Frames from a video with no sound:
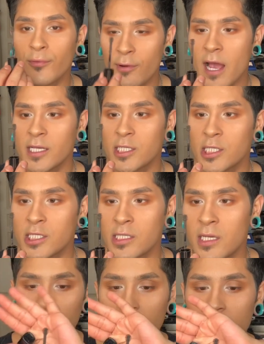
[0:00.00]
brush.
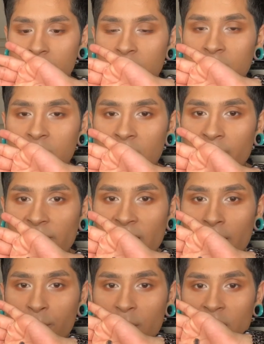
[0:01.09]
Do you see the shape of
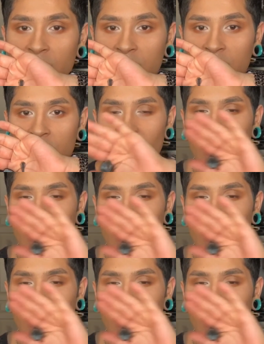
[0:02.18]
that brush?